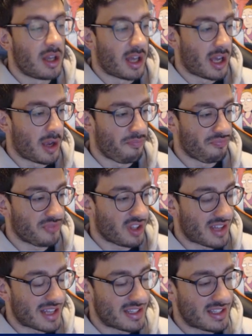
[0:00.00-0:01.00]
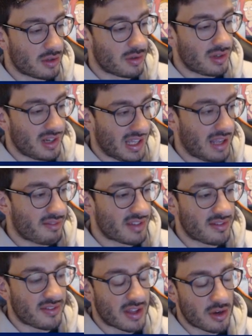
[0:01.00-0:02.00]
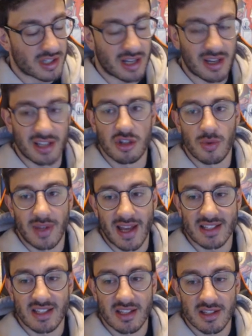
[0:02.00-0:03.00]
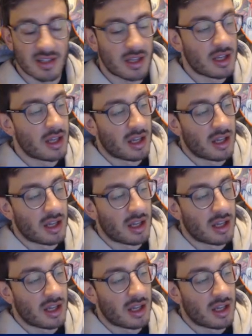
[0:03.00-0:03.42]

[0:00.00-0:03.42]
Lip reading: that still leaves, even if they knocked out like 2 EXs,